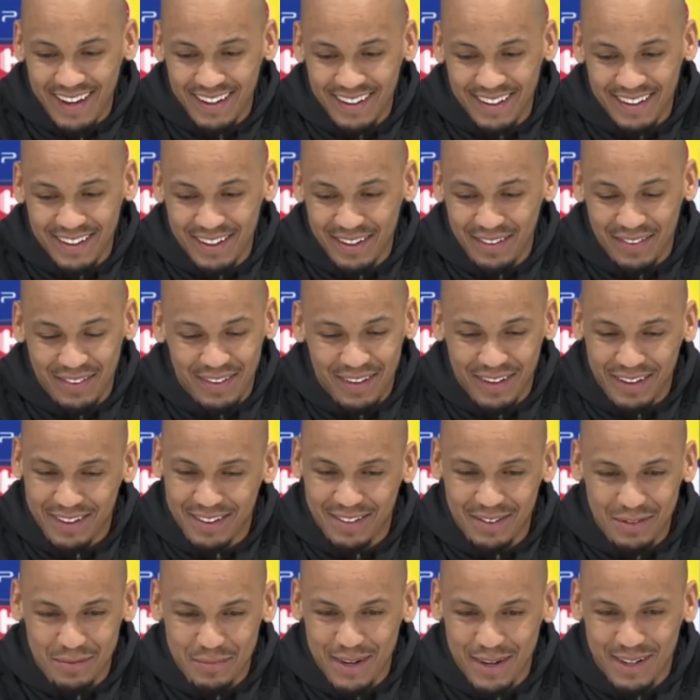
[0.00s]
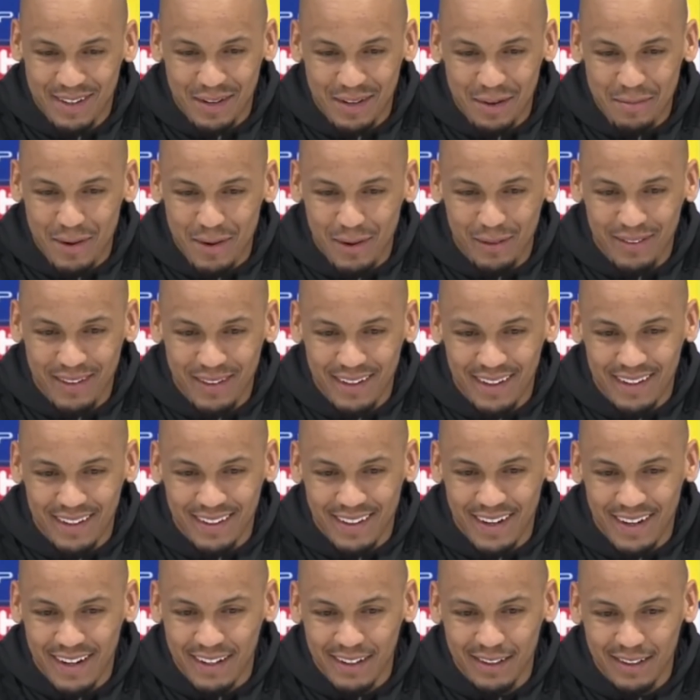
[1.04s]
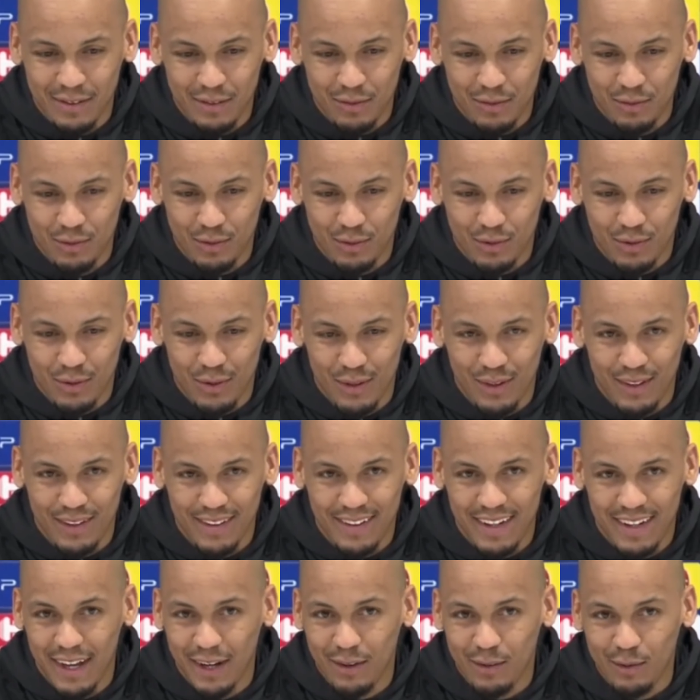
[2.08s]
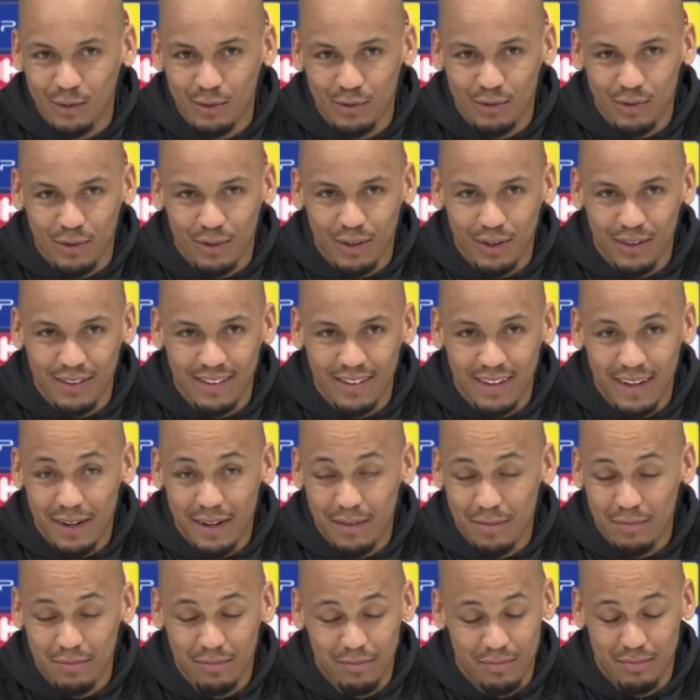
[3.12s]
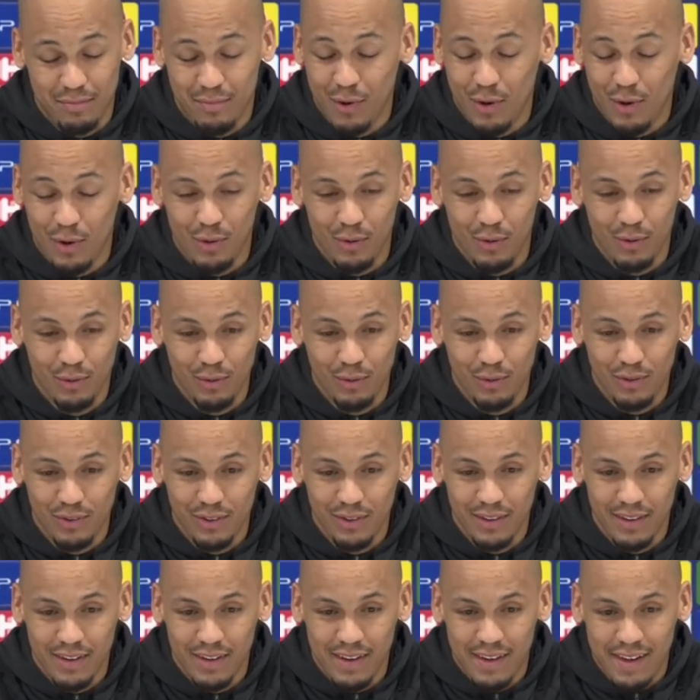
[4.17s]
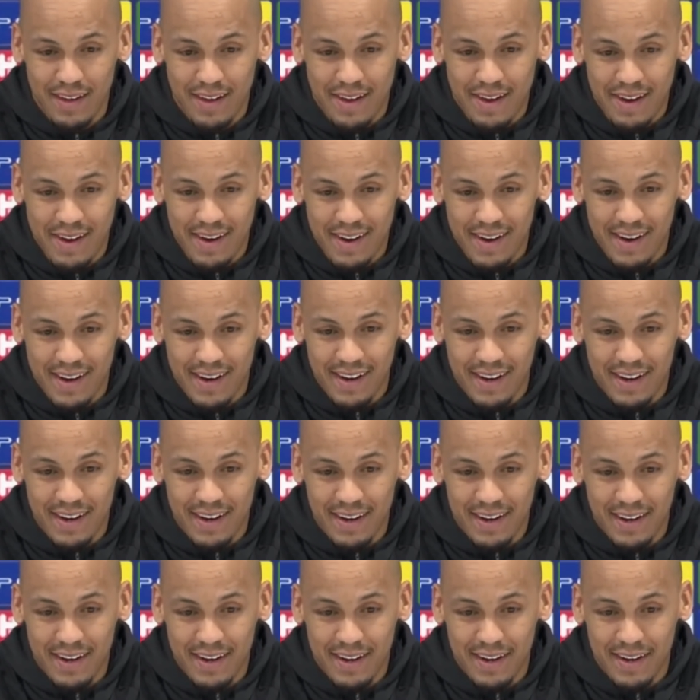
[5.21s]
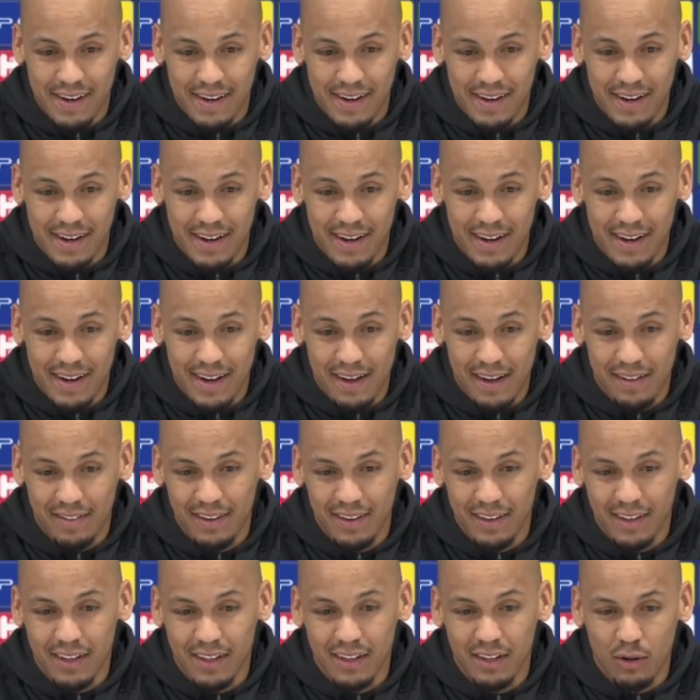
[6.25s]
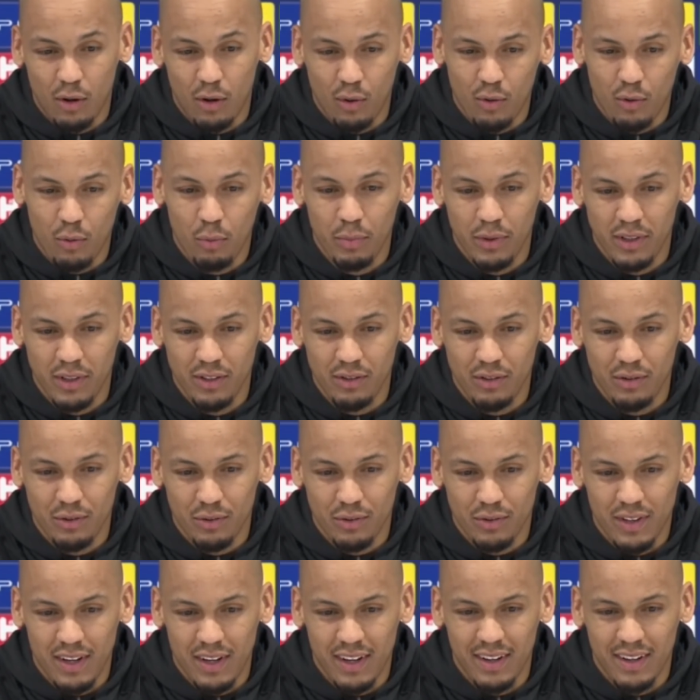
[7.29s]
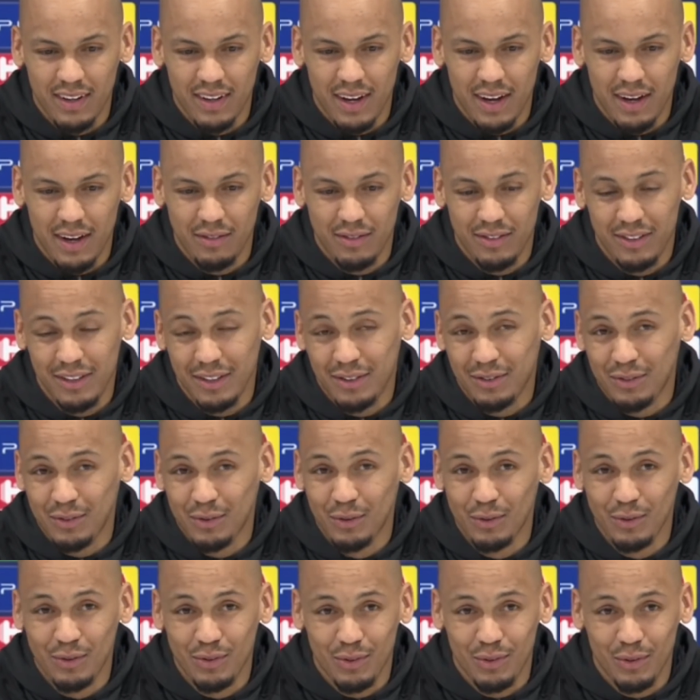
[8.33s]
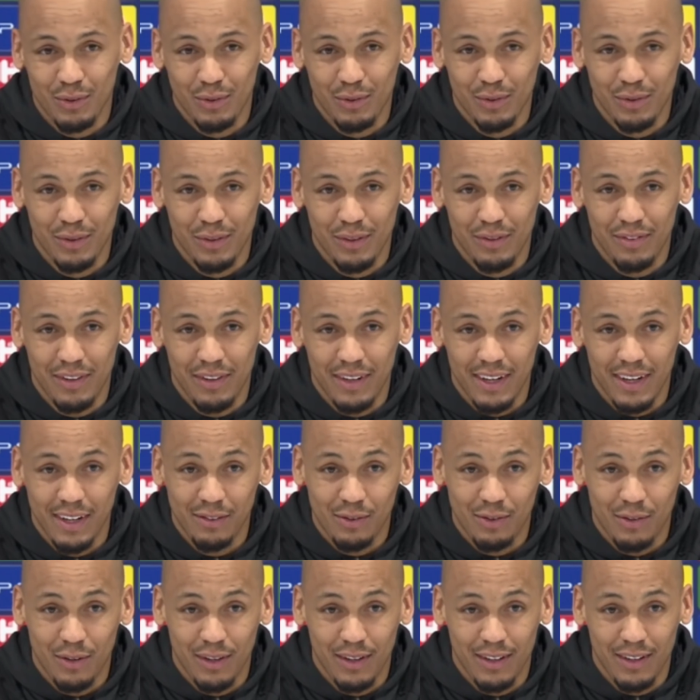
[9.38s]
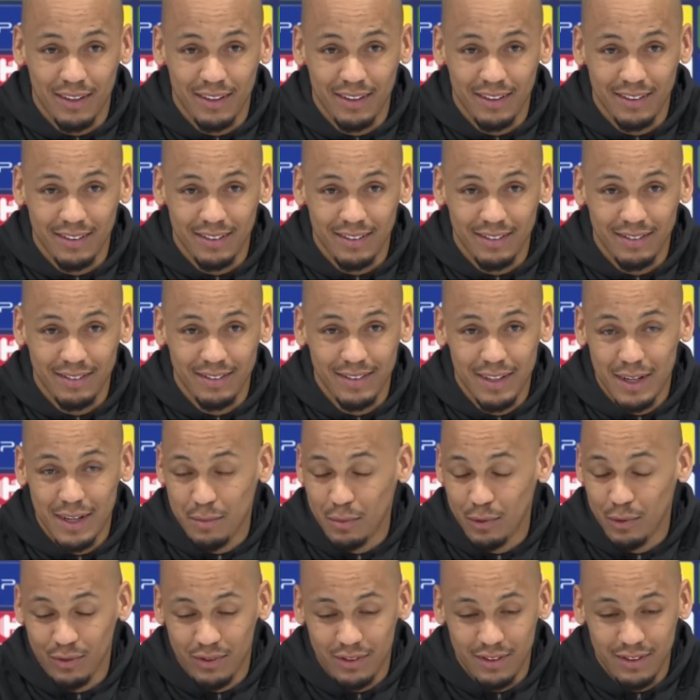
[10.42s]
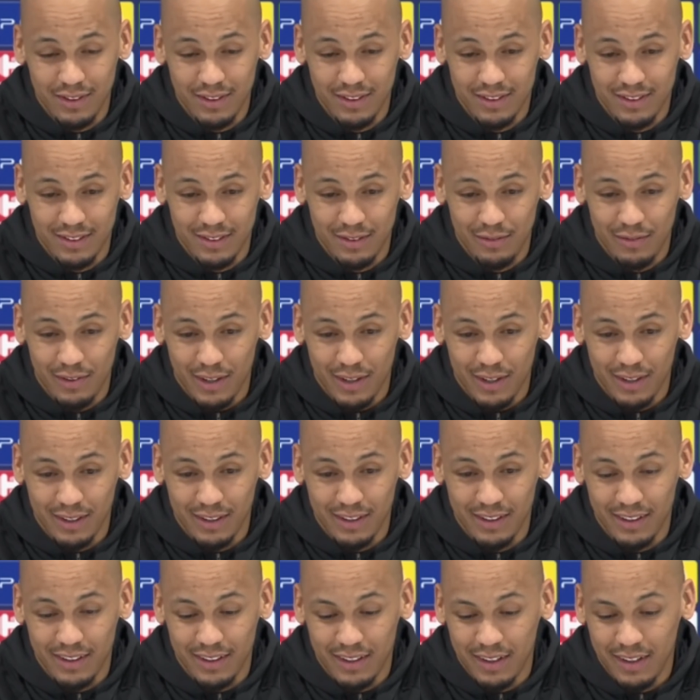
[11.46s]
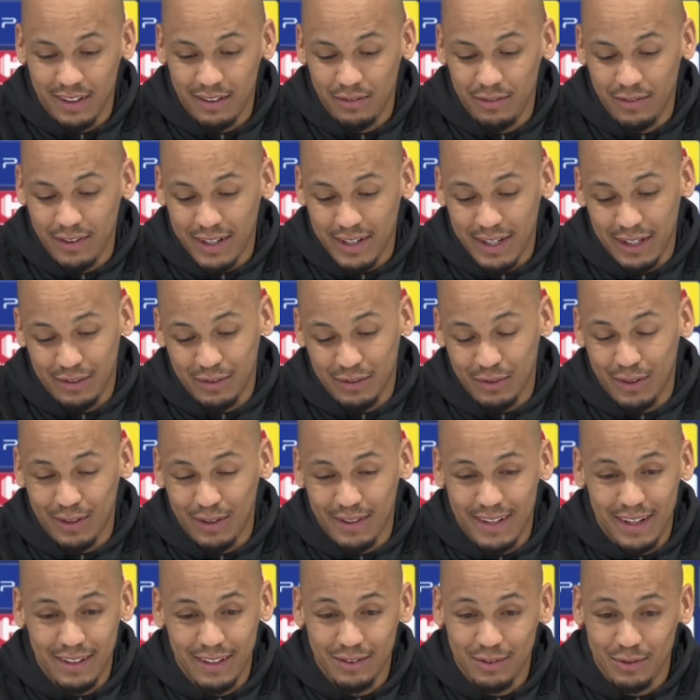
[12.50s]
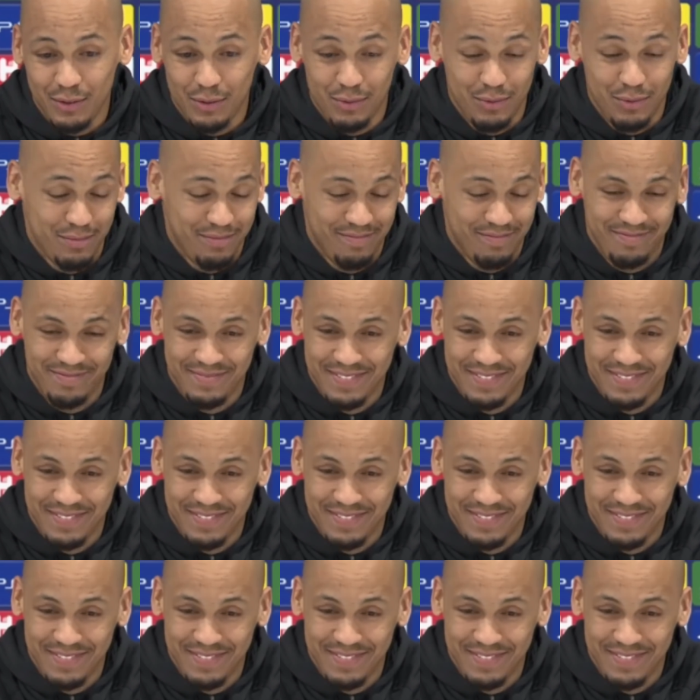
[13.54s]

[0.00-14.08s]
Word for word: I didn't think too much about the targets to score 10 goals or 10 more goals. I think in all competitions I have 6 goals, so if I can score double digits, if I can score 10, so